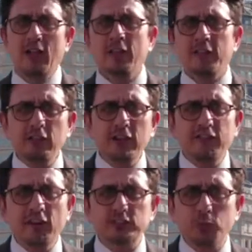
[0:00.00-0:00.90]
The very
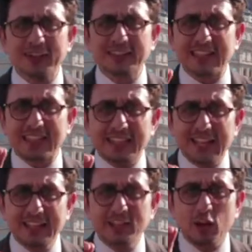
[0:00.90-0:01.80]
first one is
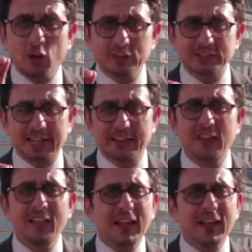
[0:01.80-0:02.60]
thin content.